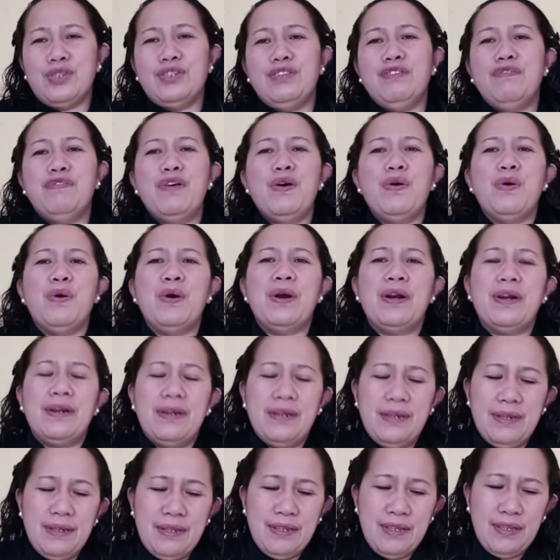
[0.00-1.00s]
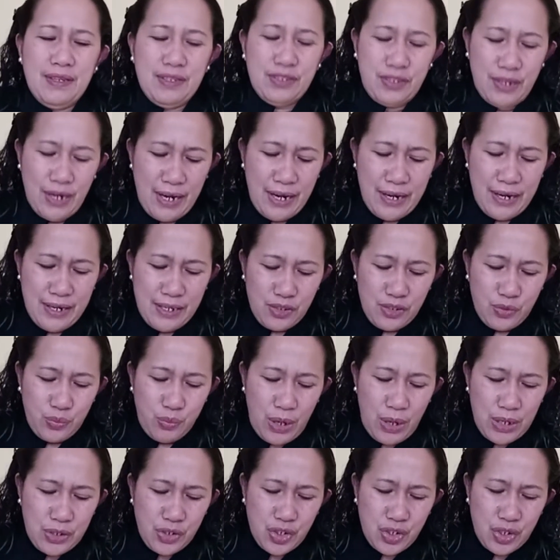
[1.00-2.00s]
to devour. So let us
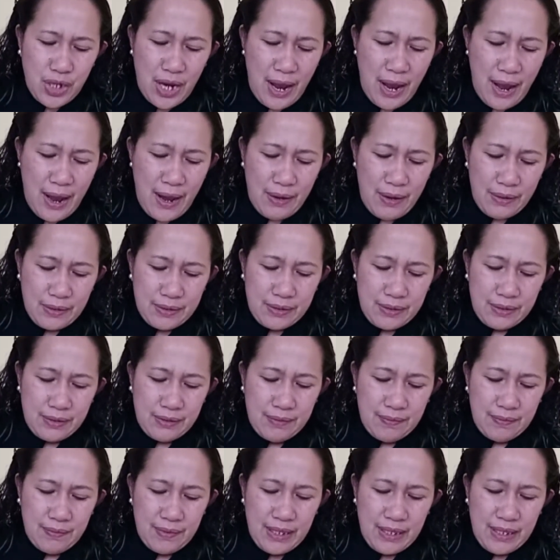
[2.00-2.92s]
watch out.